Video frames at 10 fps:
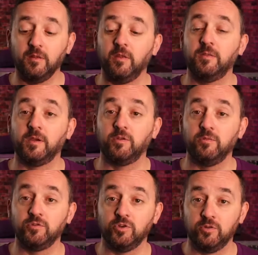Thank you for
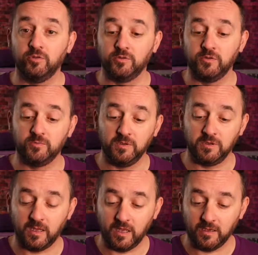joining us this week,
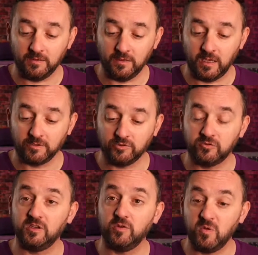and I shall see
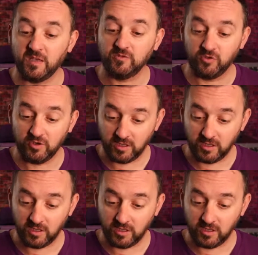you next Sunday.